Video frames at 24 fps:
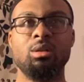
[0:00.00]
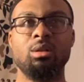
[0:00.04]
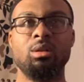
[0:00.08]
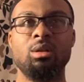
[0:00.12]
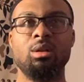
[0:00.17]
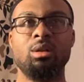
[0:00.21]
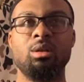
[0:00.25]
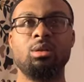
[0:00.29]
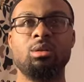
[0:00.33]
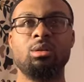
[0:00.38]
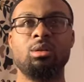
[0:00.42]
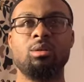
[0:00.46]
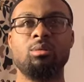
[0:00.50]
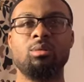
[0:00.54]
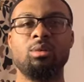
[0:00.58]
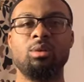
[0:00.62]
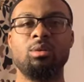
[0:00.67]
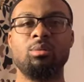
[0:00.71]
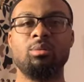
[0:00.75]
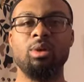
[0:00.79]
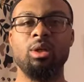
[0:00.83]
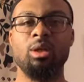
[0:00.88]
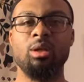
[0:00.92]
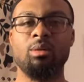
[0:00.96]
and is able to
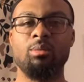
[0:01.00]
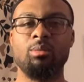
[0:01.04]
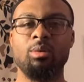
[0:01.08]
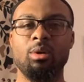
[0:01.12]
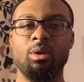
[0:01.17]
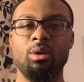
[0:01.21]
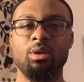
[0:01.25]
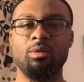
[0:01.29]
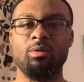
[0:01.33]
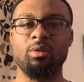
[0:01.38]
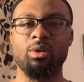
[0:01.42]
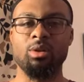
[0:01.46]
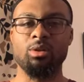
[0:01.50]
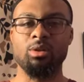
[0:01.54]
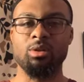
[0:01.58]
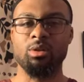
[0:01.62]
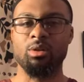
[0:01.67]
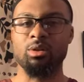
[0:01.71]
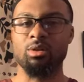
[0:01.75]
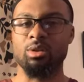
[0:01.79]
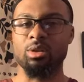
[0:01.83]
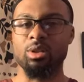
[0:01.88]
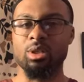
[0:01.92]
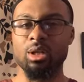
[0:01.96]
make it a part of his or
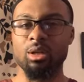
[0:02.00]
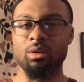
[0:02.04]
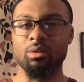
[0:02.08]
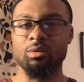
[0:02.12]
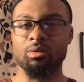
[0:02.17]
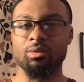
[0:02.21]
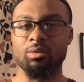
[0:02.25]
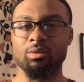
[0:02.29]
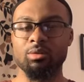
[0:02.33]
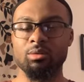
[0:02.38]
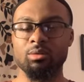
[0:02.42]
herself,